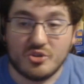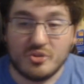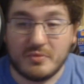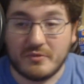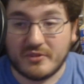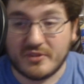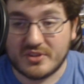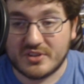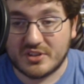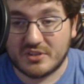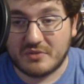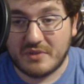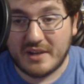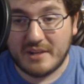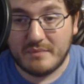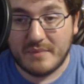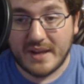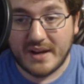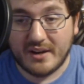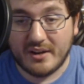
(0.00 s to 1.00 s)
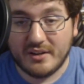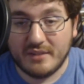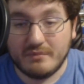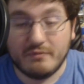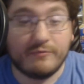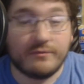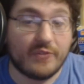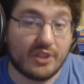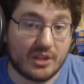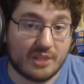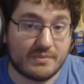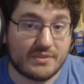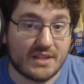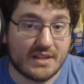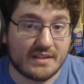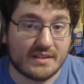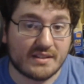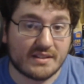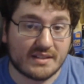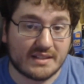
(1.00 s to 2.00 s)
versus the Red Baron. Philip says
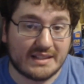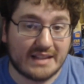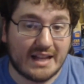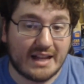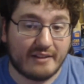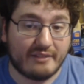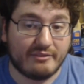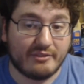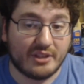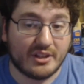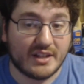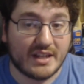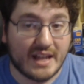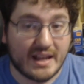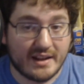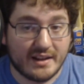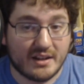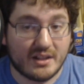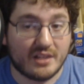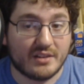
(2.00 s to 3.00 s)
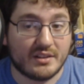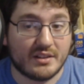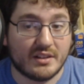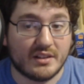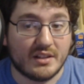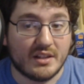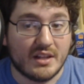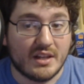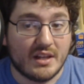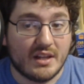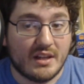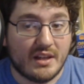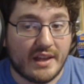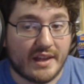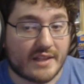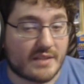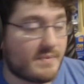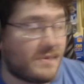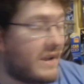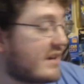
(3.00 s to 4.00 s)
this is a lot of fun. He had it on the
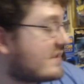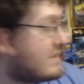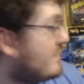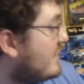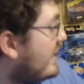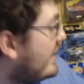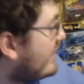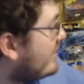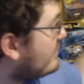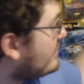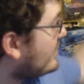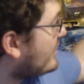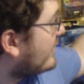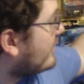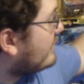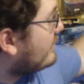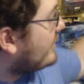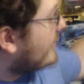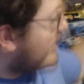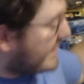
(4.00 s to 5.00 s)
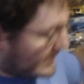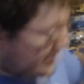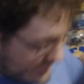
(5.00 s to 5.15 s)
Xbox Marketplace